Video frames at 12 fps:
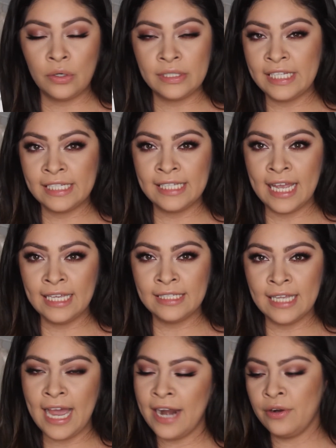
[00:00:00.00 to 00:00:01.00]
or
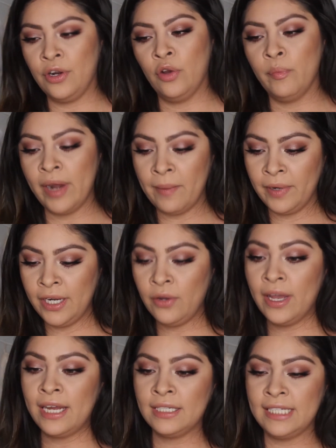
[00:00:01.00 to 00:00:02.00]
6S, I don't know, but I'm going to
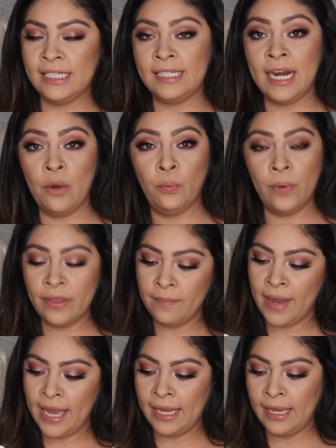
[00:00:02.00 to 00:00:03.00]
go ahead and test it out with
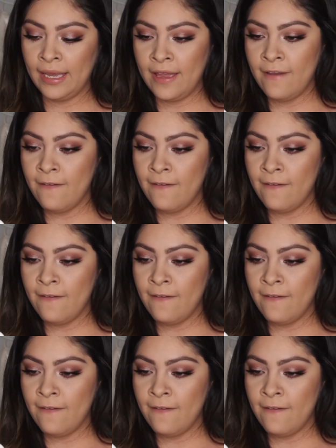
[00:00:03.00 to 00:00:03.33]
my